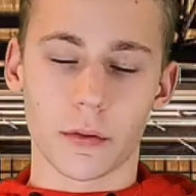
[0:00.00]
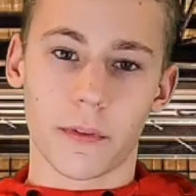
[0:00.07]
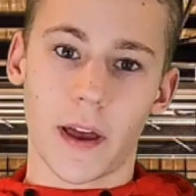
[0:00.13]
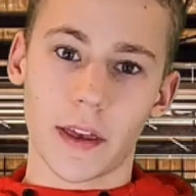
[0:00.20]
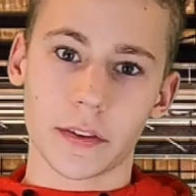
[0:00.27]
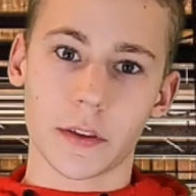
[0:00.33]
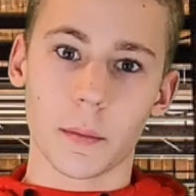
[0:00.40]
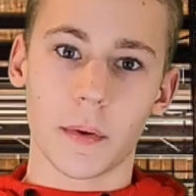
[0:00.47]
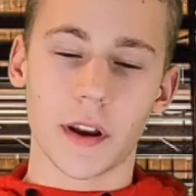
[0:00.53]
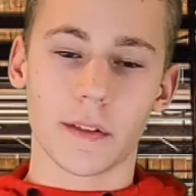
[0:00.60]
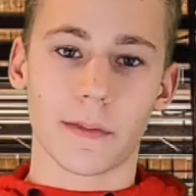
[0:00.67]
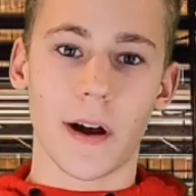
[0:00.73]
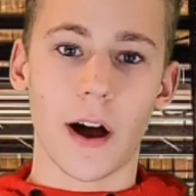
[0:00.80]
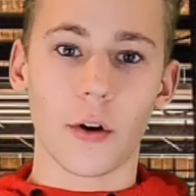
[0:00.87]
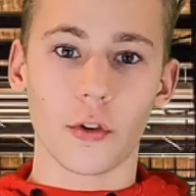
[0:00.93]
of estimate
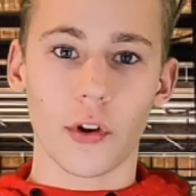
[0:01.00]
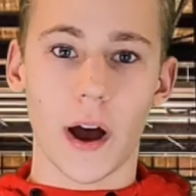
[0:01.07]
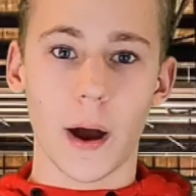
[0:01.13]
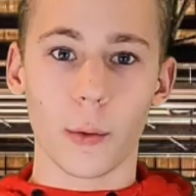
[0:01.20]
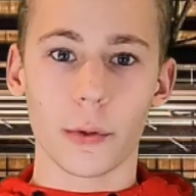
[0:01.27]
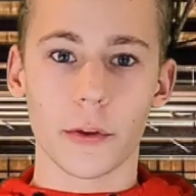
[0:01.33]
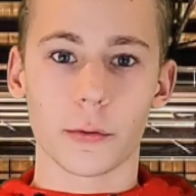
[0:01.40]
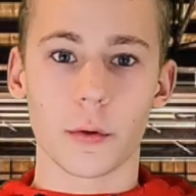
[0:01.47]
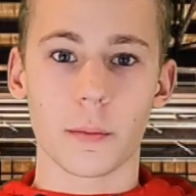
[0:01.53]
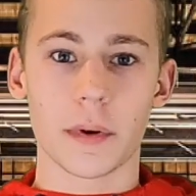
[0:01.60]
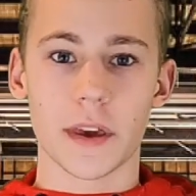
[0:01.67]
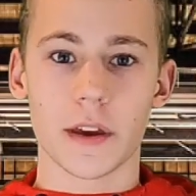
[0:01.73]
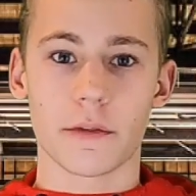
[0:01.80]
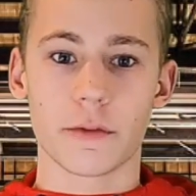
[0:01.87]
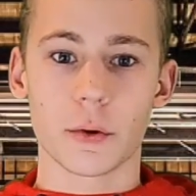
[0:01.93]
of how loud this would
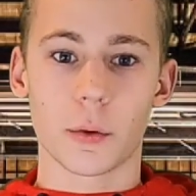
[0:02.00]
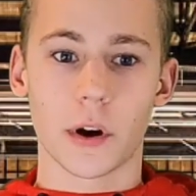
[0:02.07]
be if you